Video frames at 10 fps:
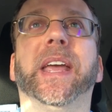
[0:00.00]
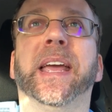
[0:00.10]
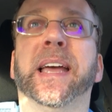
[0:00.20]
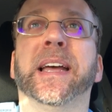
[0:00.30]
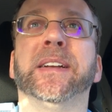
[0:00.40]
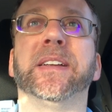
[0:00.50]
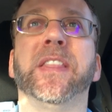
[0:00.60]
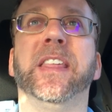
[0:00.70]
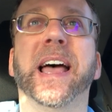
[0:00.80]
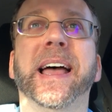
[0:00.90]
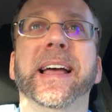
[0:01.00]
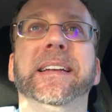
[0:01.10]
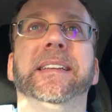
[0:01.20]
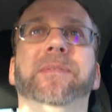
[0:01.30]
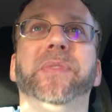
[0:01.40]
And that
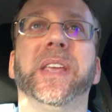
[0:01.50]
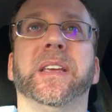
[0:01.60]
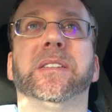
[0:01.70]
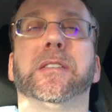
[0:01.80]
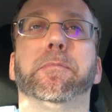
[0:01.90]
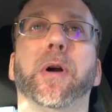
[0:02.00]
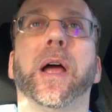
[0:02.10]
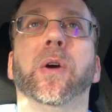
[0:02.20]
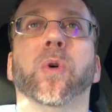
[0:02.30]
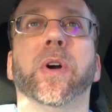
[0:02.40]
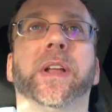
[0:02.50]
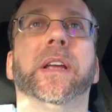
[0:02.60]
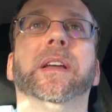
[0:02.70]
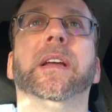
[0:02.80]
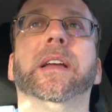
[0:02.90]
is the
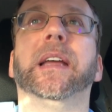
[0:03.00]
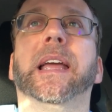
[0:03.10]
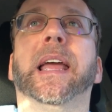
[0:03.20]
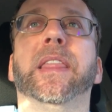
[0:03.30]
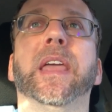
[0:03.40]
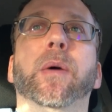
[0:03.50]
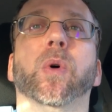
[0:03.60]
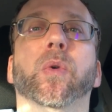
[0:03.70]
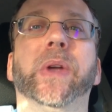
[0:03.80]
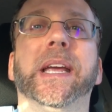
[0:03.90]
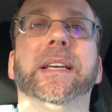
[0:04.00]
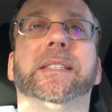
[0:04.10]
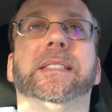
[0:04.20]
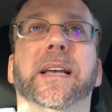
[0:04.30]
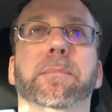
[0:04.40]
priority. And they will
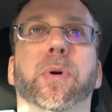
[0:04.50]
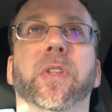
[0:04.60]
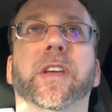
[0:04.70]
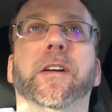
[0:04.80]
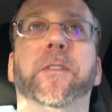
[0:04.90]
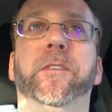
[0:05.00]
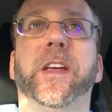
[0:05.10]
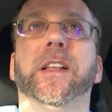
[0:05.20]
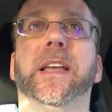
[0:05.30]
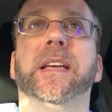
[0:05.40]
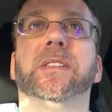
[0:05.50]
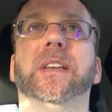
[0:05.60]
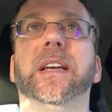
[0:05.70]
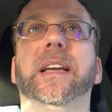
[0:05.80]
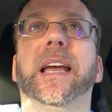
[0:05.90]
reassemble their feelings
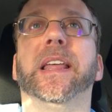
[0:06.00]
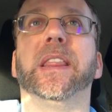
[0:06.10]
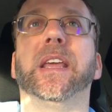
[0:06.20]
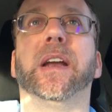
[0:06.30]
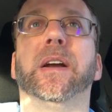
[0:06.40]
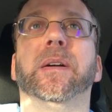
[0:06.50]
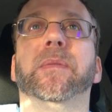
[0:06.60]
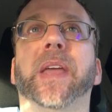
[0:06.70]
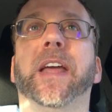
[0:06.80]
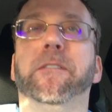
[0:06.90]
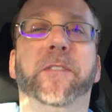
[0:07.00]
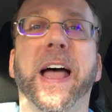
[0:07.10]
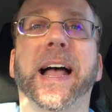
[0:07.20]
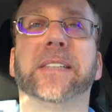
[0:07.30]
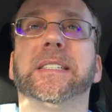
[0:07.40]
and
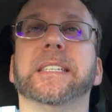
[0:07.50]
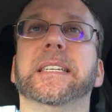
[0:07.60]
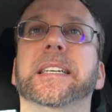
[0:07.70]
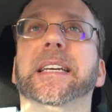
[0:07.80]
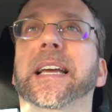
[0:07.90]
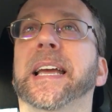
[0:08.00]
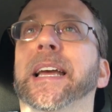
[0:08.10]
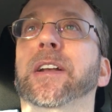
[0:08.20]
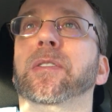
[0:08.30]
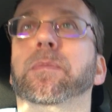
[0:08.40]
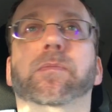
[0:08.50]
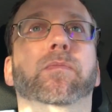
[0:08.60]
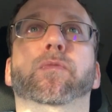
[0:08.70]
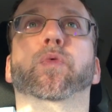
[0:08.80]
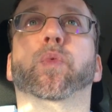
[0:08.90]
facts and
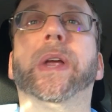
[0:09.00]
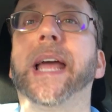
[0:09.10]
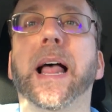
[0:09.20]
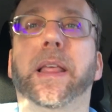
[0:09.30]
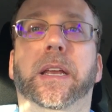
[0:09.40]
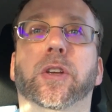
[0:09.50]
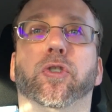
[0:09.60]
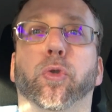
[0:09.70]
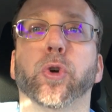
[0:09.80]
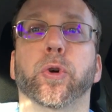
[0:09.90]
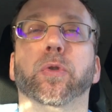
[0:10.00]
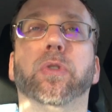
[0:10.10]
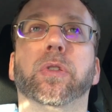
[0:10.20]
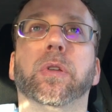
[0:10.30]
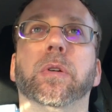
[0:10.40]
reality and
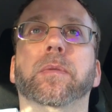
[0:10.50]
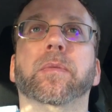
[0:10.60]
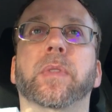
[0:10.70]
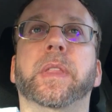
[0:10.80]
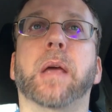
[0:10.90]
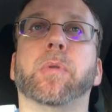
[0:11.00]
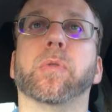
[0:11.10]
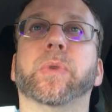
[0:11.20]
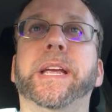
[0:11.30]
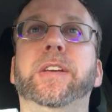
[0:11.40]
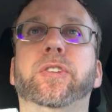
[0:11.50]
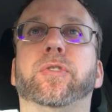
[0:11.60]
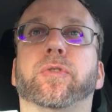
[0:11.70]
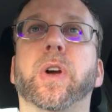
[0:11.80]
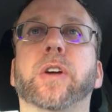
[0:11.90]
truth. They will
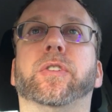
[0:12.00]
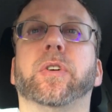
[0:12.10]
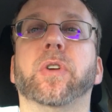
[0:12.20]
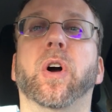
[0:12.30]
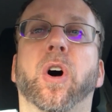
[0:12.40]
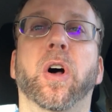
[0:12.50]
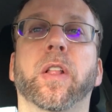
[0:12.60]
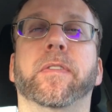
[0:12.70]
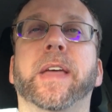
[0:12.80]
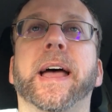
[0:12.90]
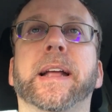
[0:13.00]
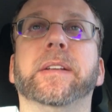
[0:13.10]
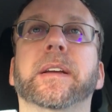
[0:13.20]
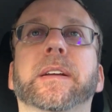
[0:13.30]
restructure all of that